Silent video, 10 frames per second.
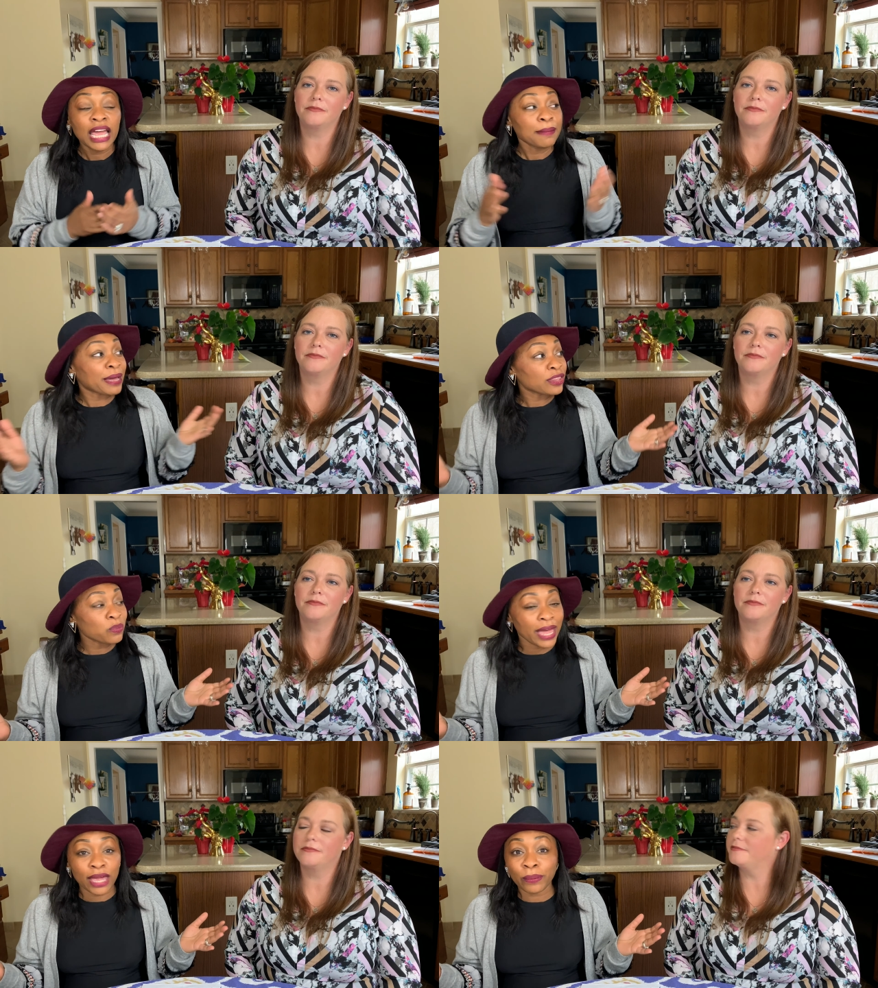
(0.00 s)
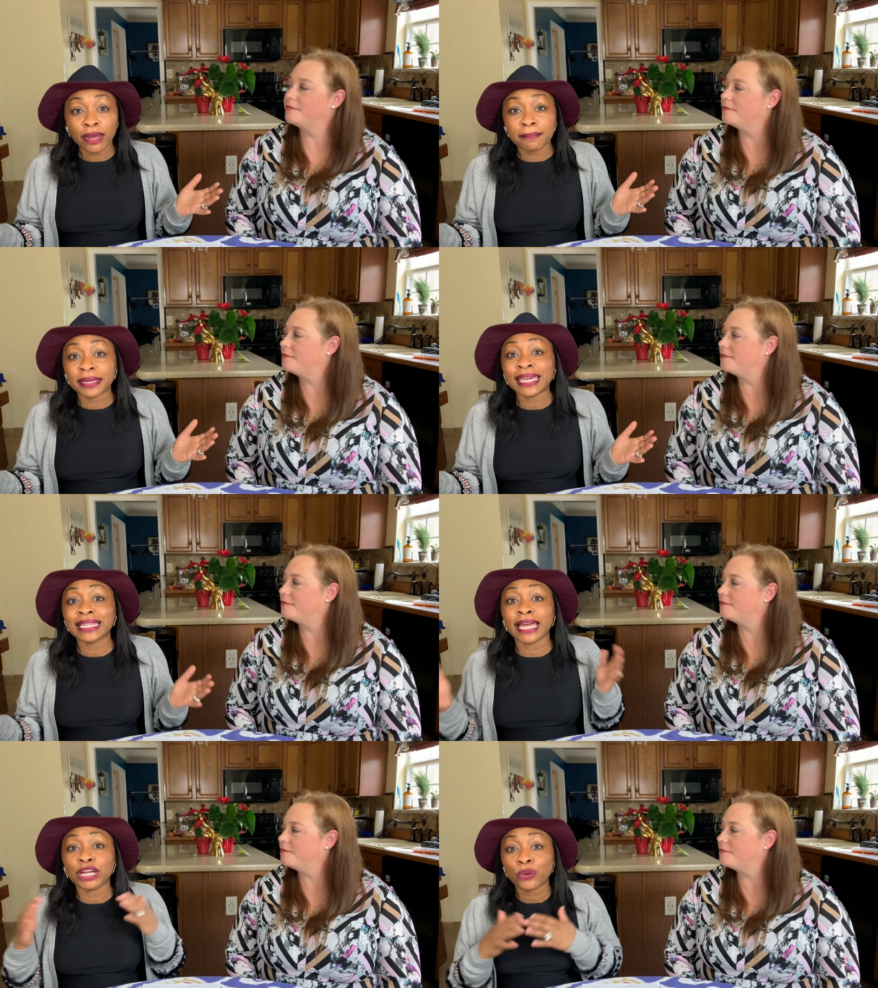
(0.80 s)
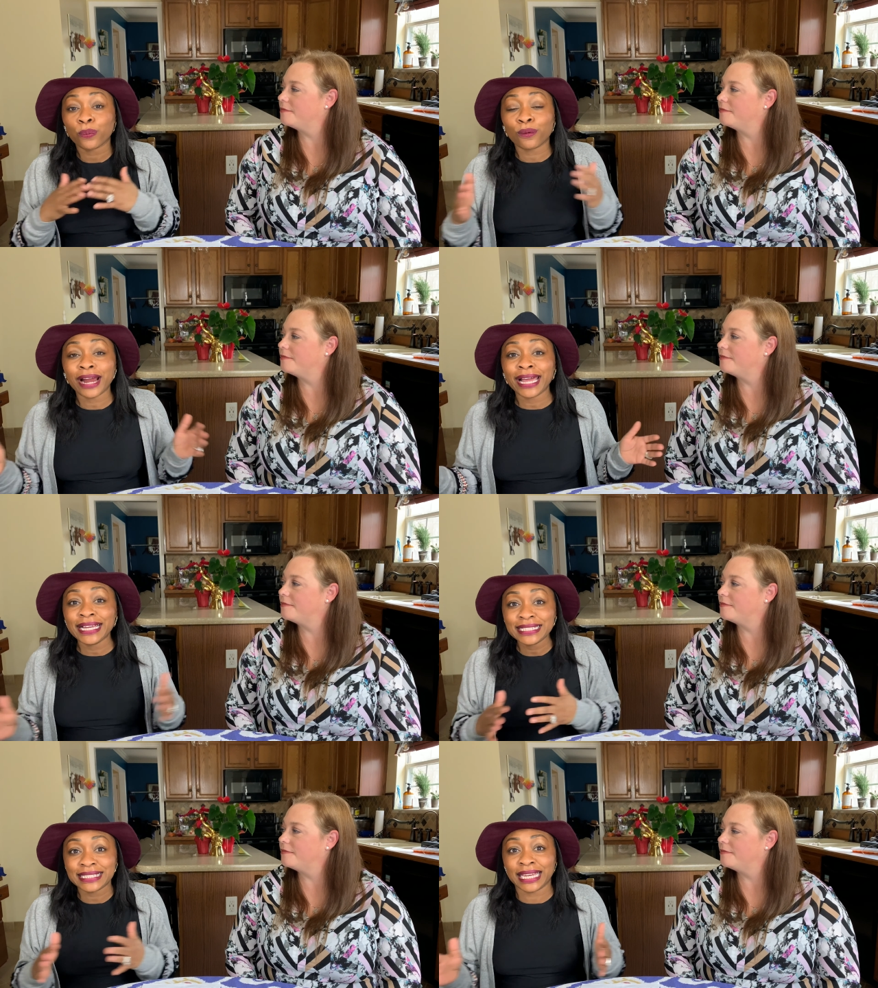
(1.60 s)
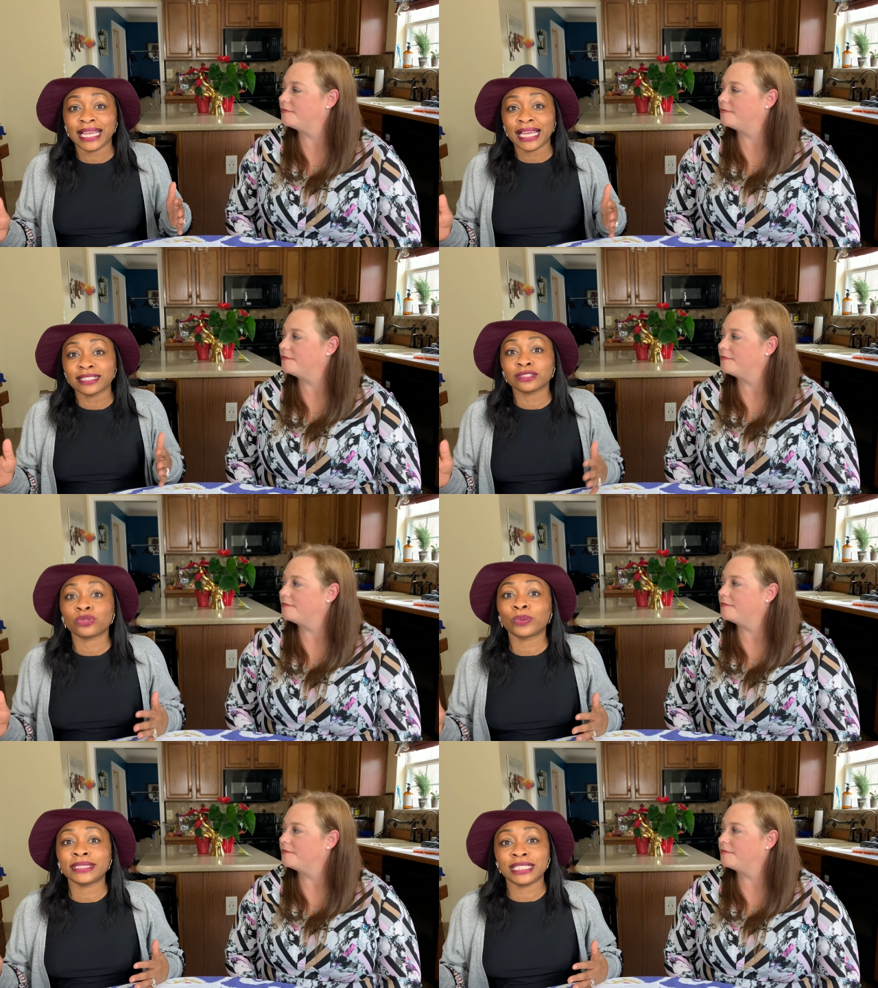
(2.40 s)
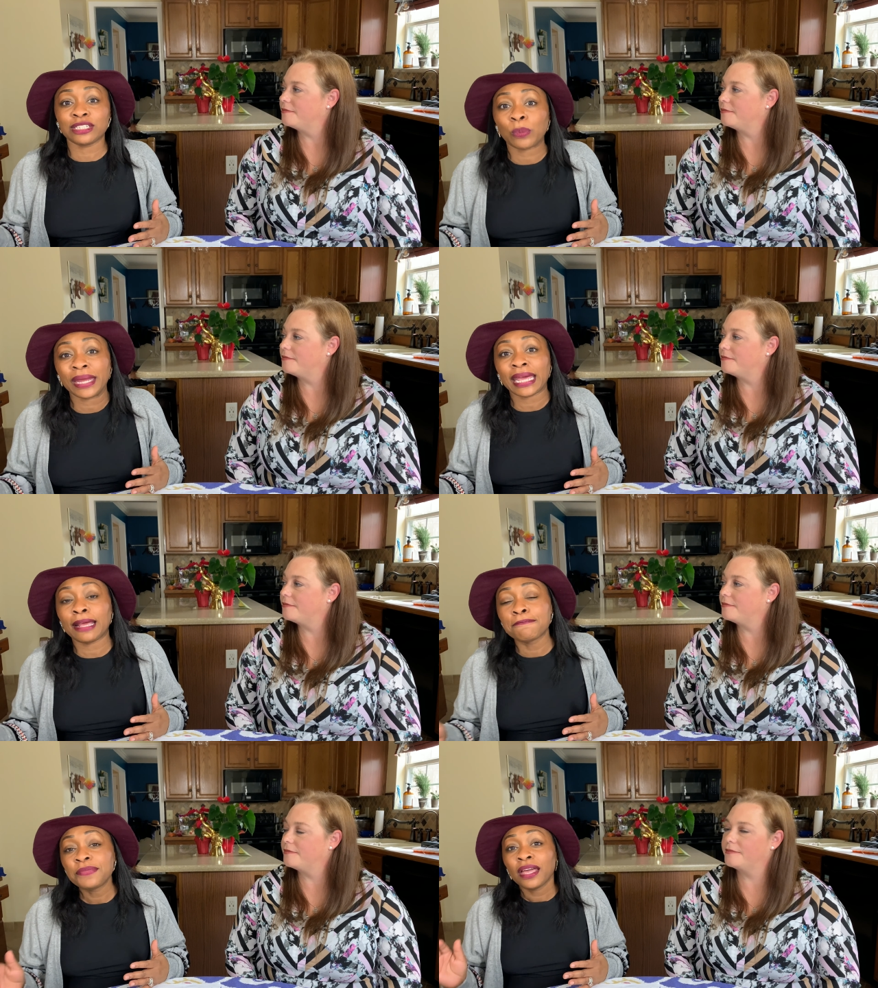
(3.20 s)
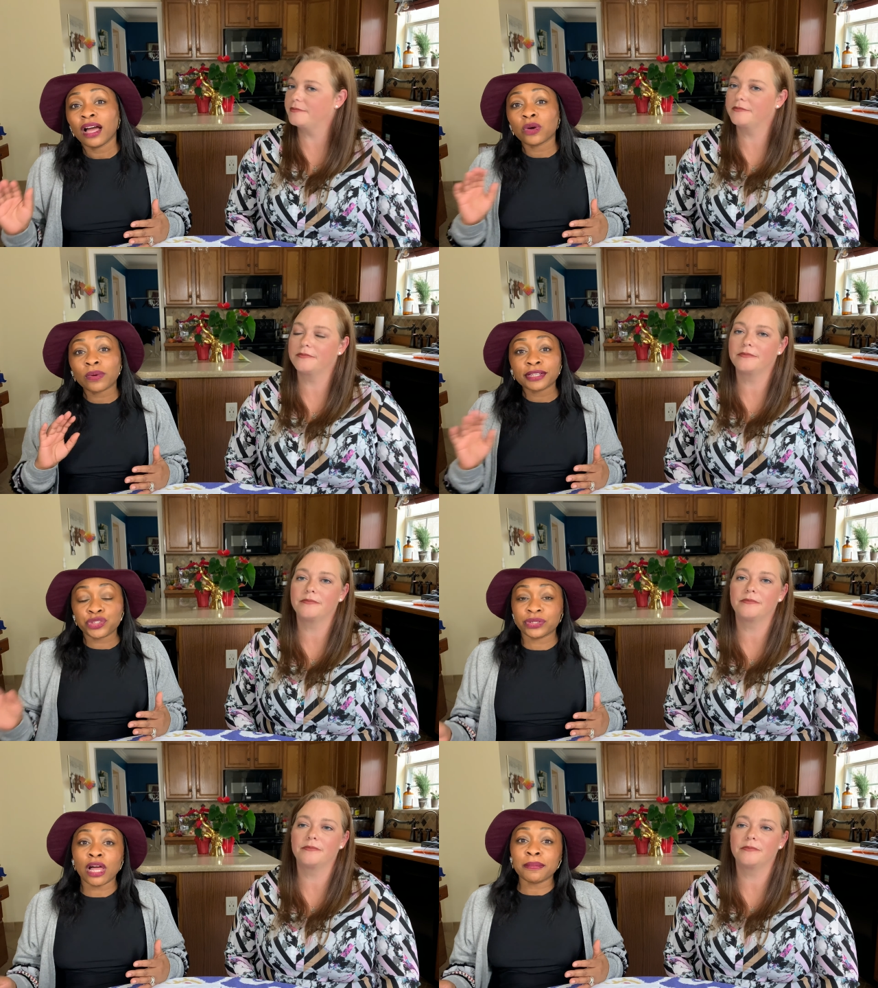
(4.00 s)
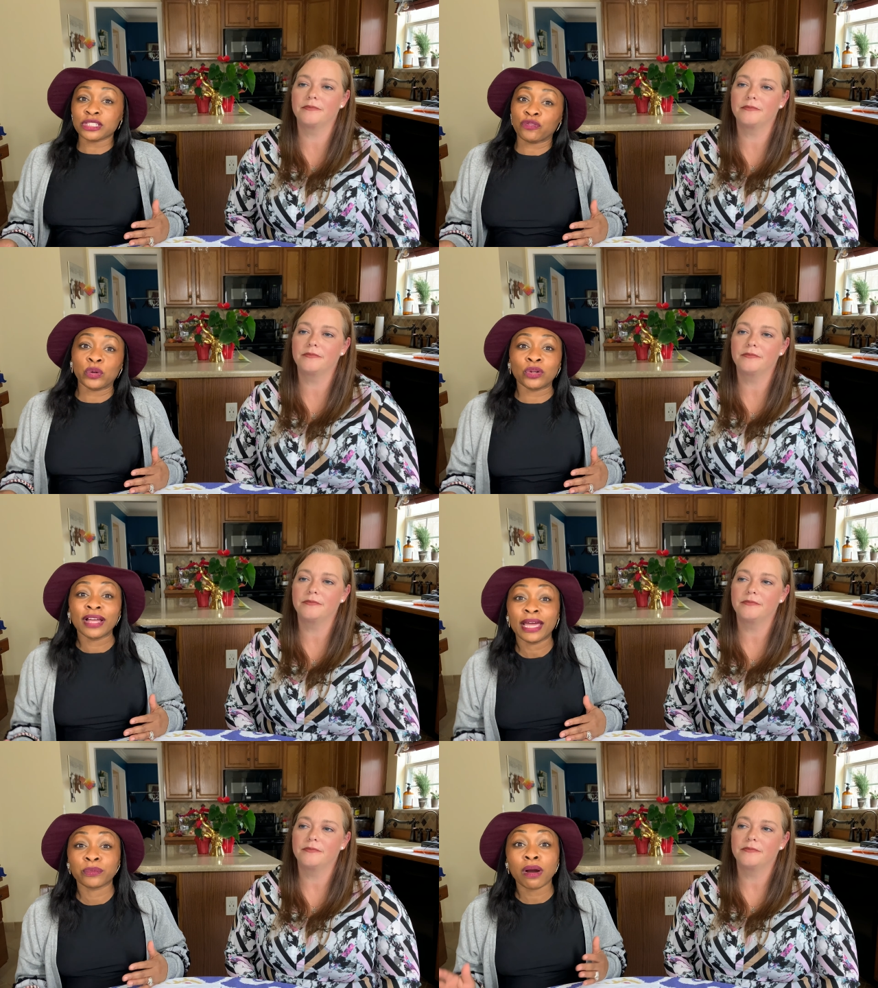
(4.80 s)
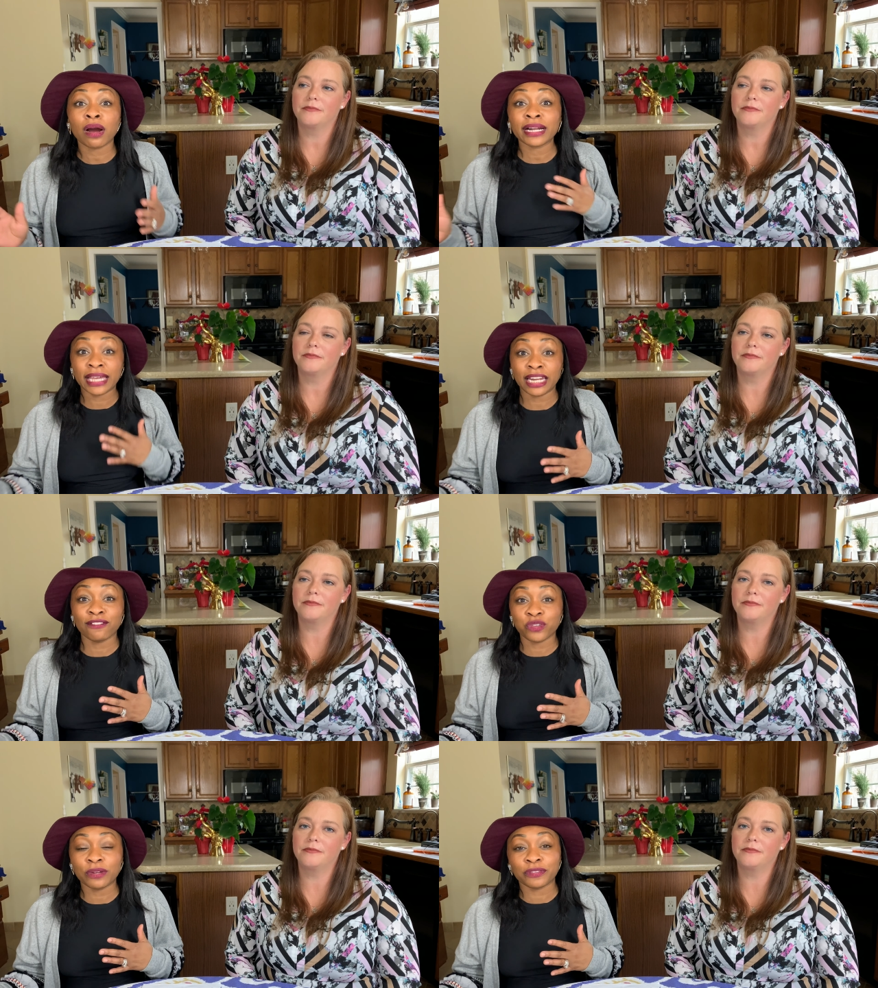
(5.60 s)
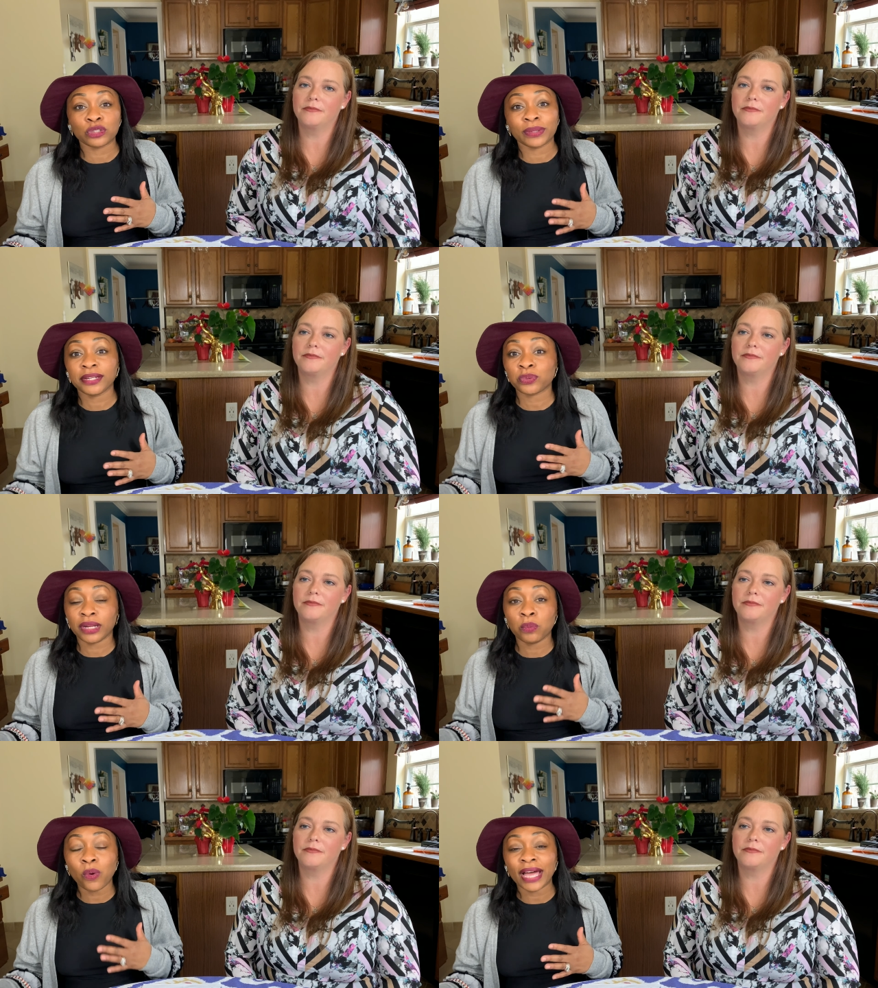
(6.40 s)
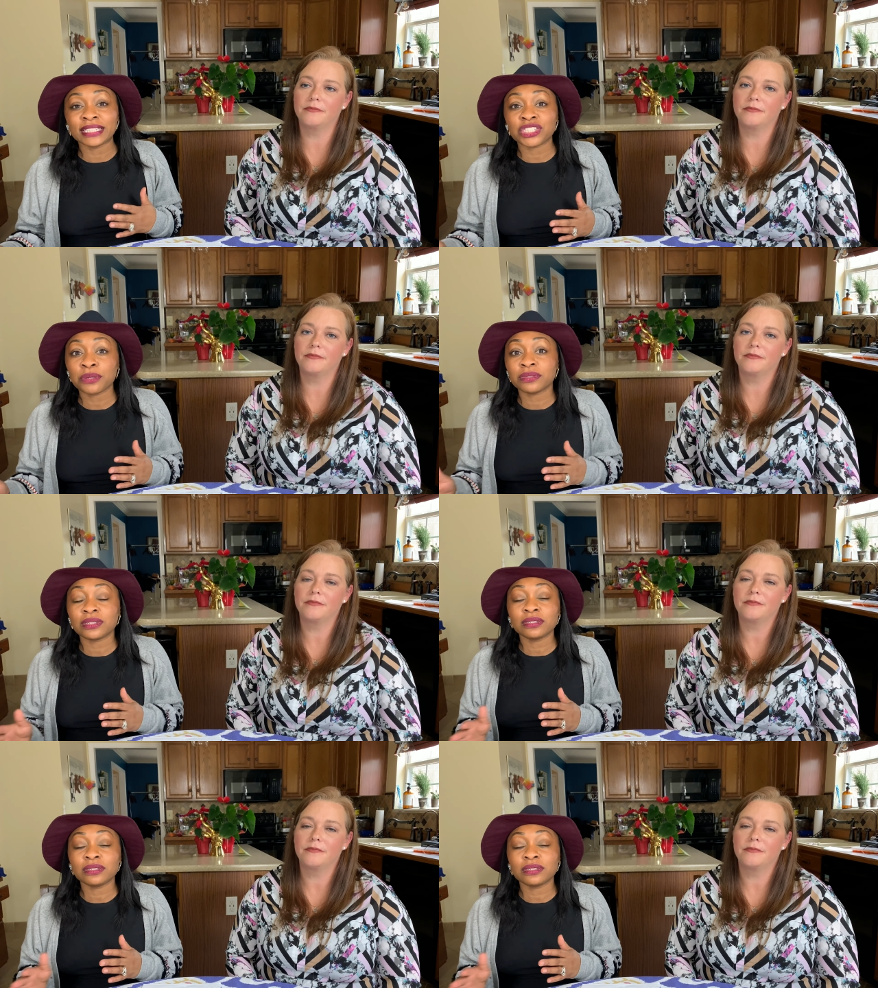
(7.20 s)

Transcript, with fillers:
Speaker 1: By the way, we are booking like crazy in 2020. Our roster is almost full, and we're already getting full for 2021. So